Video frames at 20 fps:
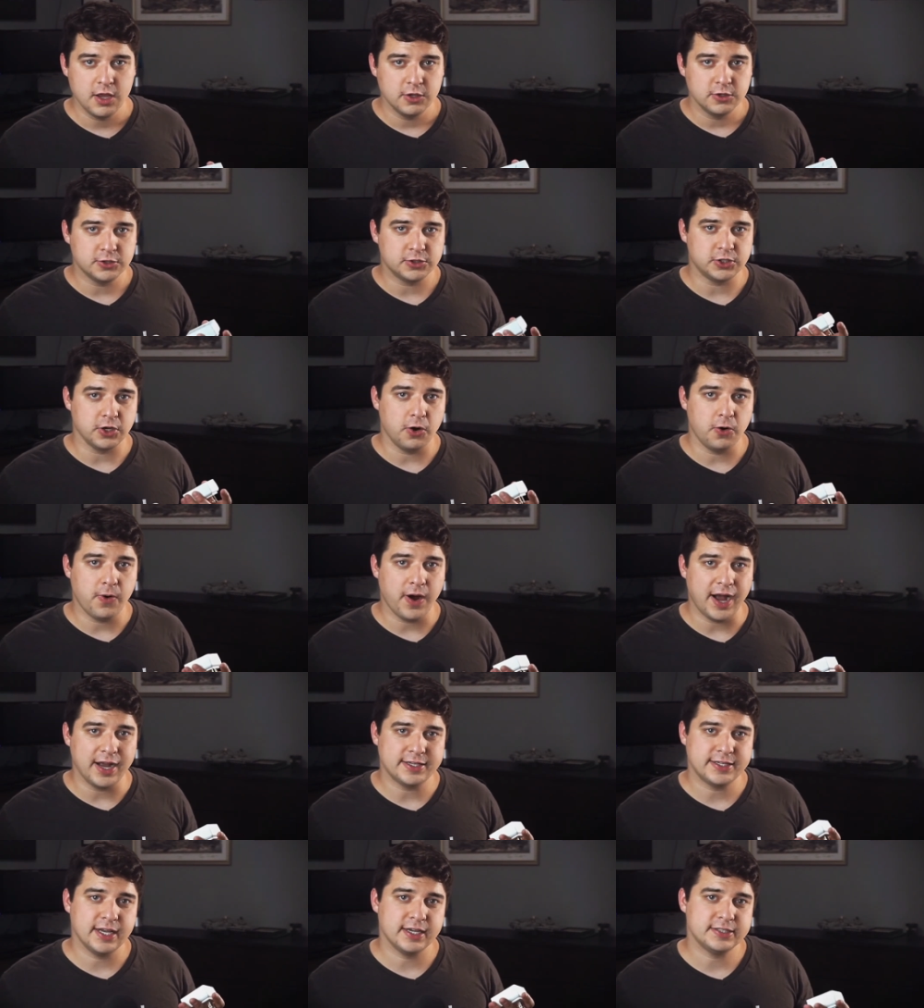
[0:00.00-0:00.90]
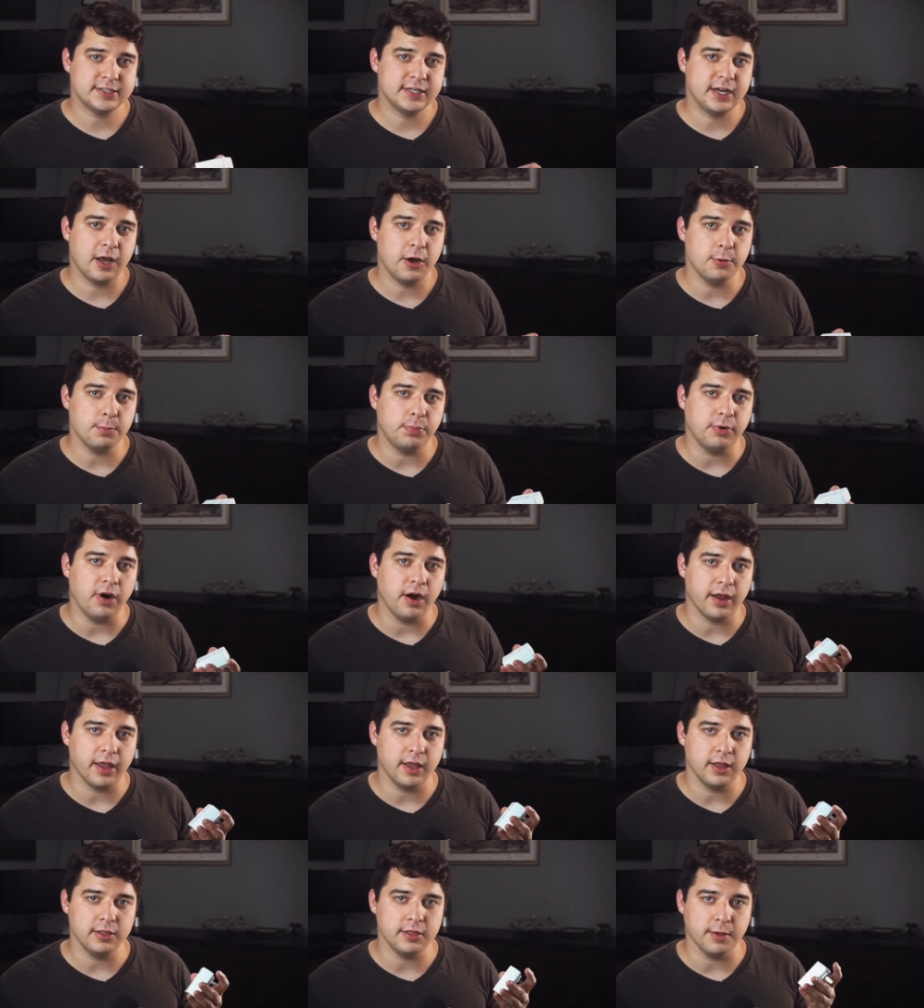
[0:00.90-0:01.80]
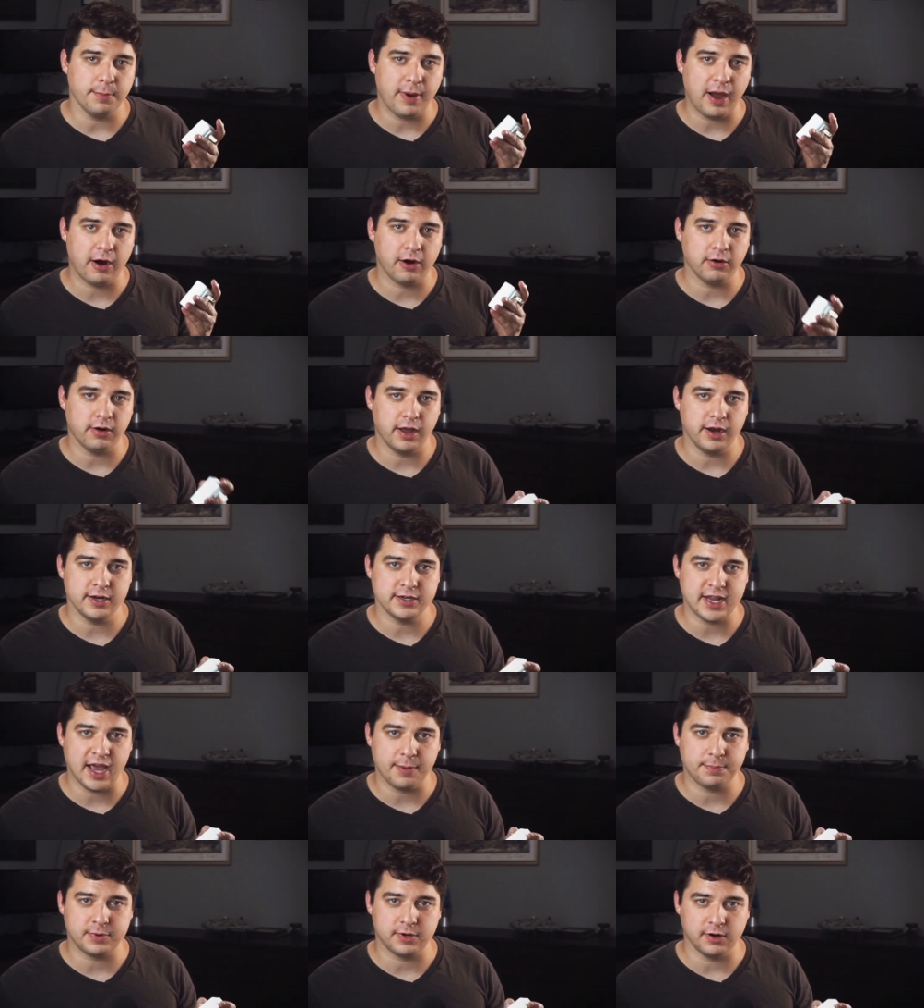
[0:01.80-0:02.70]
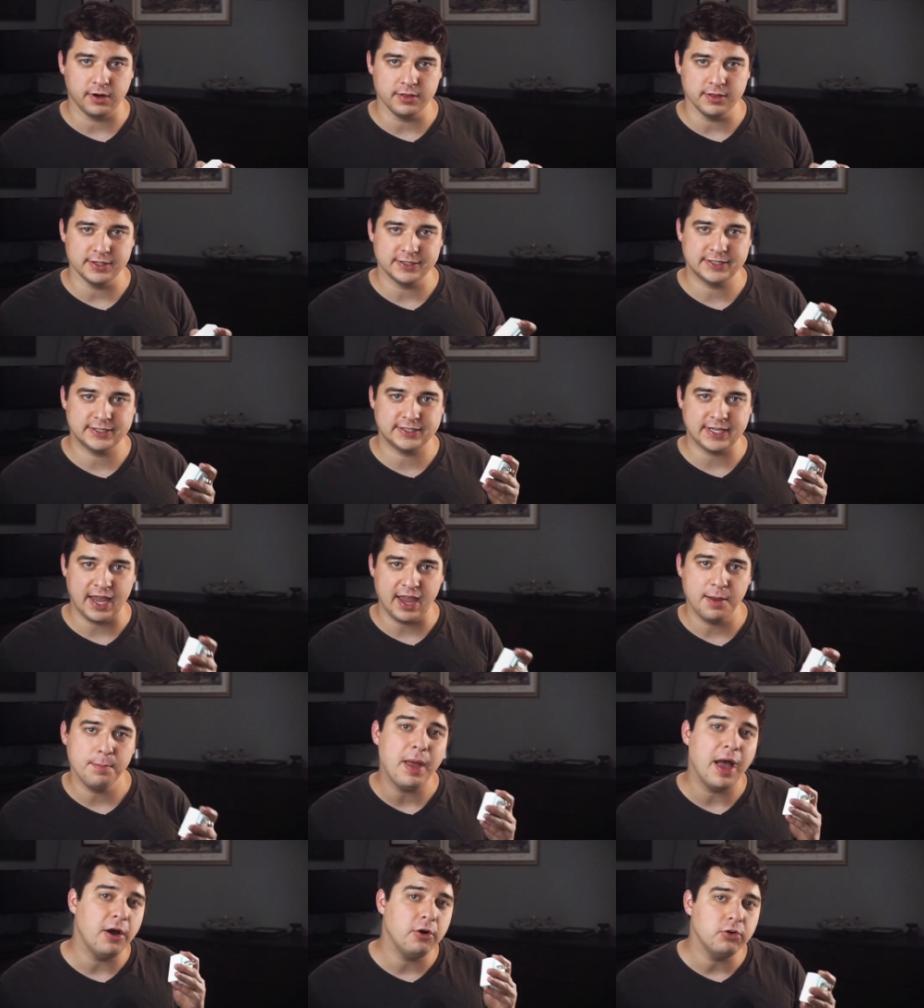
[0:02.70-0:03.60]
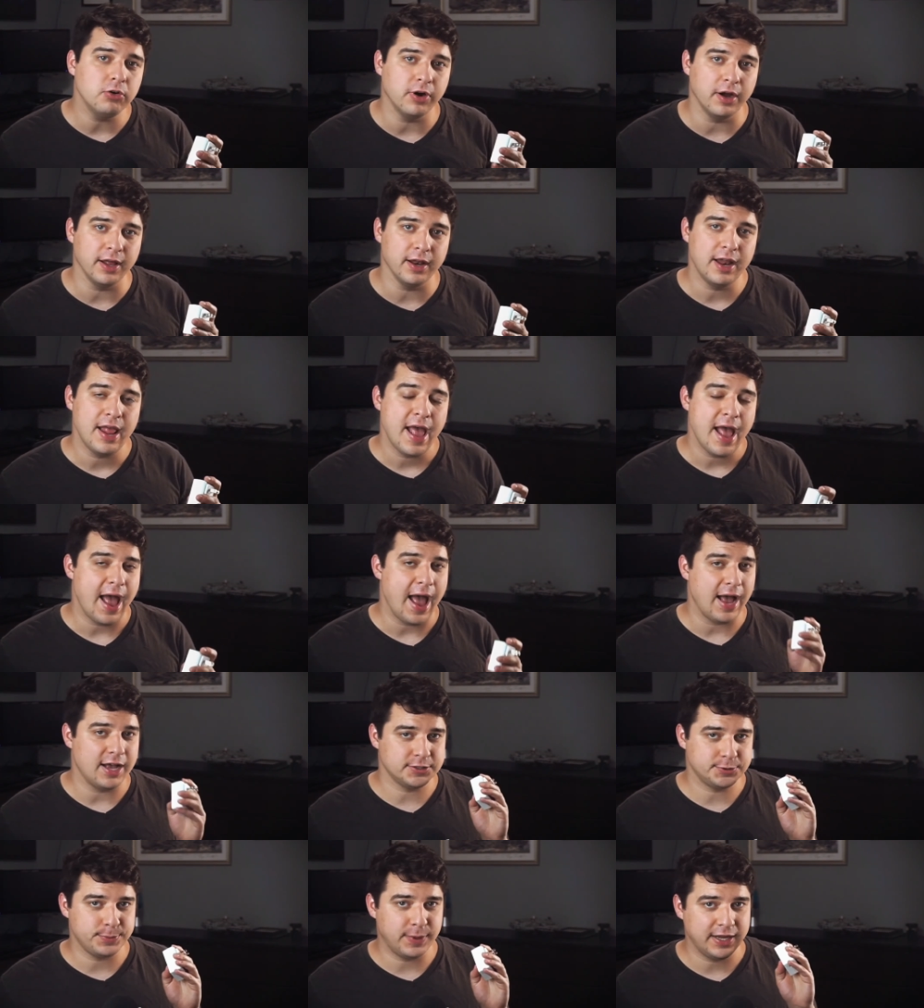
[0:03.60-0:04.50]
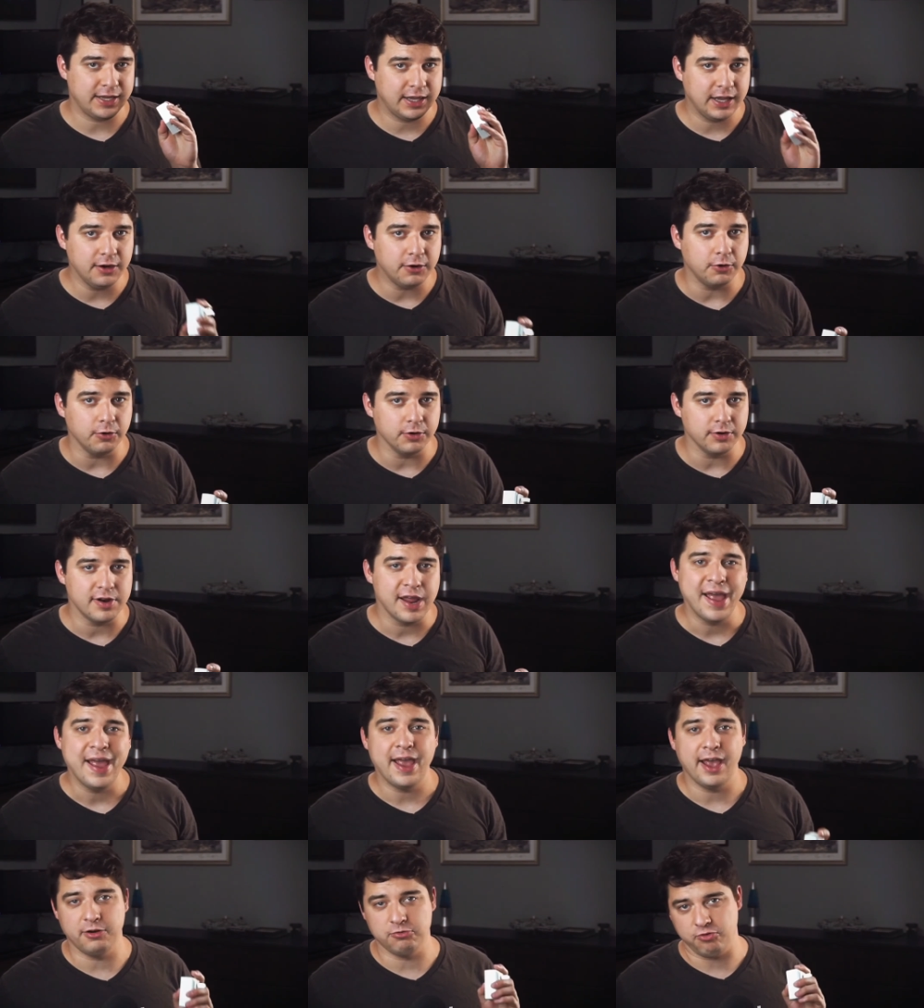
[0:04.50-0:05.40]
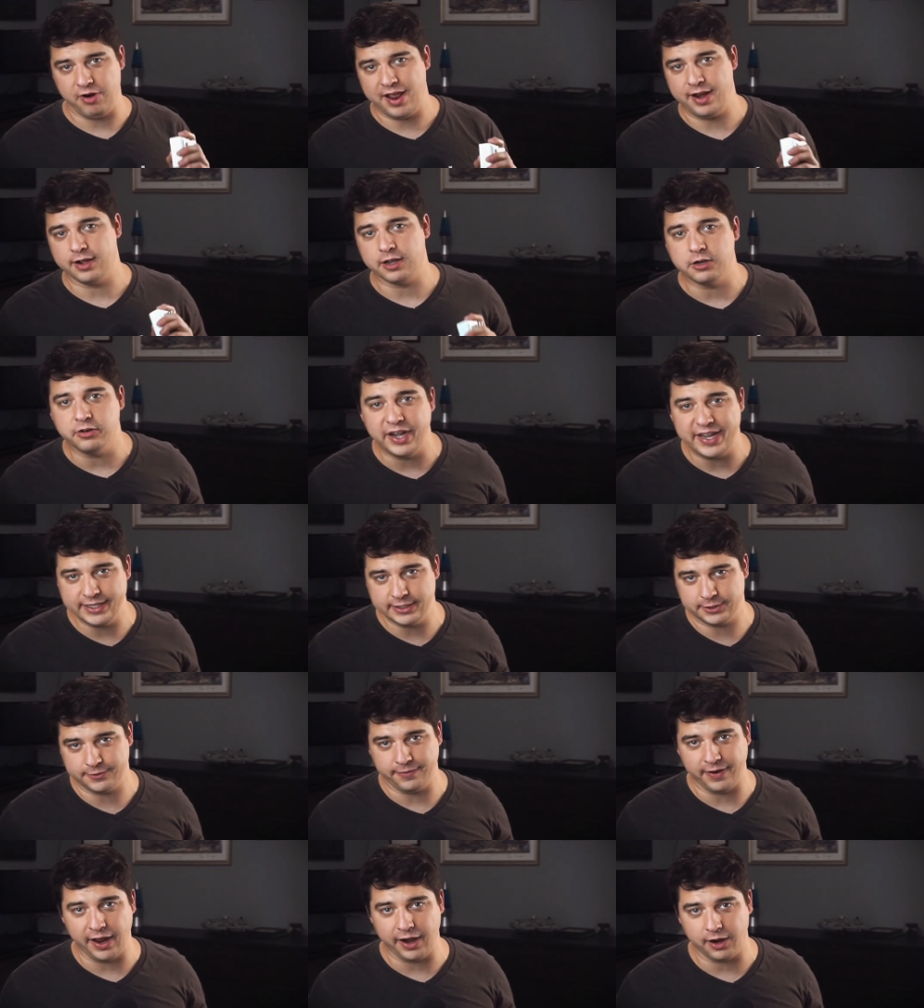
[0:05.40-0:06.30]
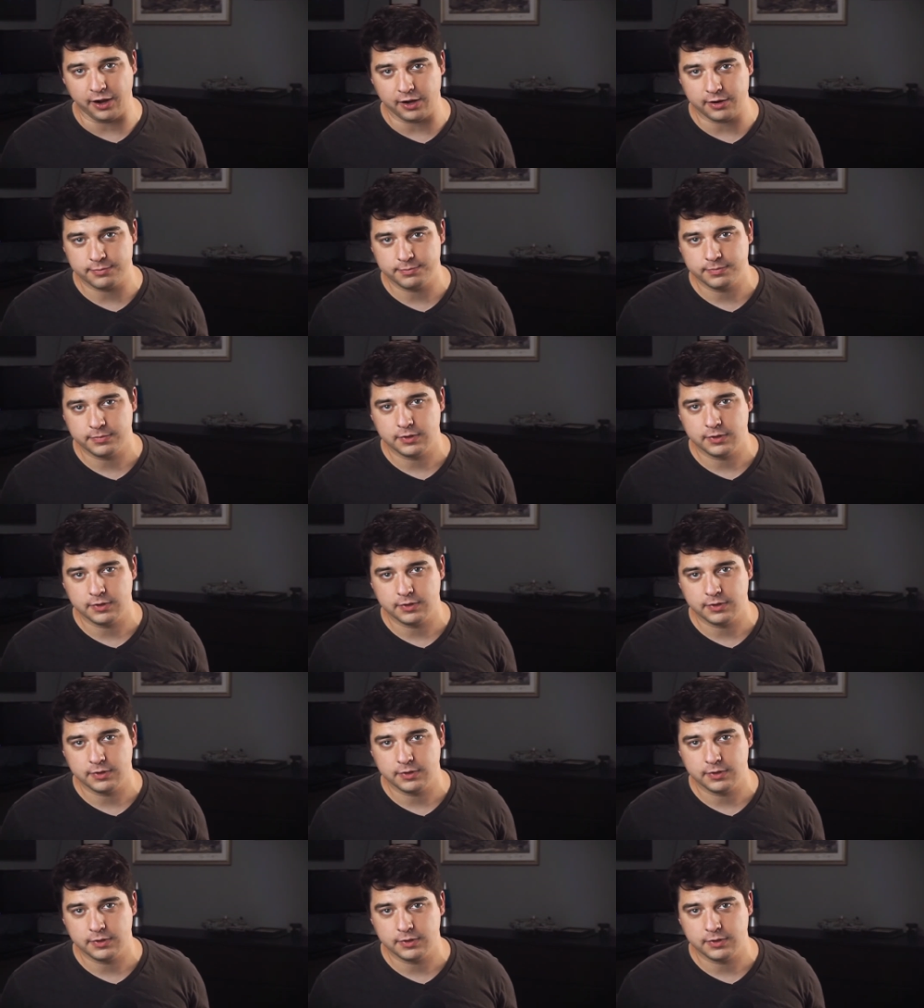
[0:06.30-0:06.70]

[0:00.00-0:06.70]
so I tested out plugging the Powerline adapter in the same outlet as my kiln and ran a glaze fire.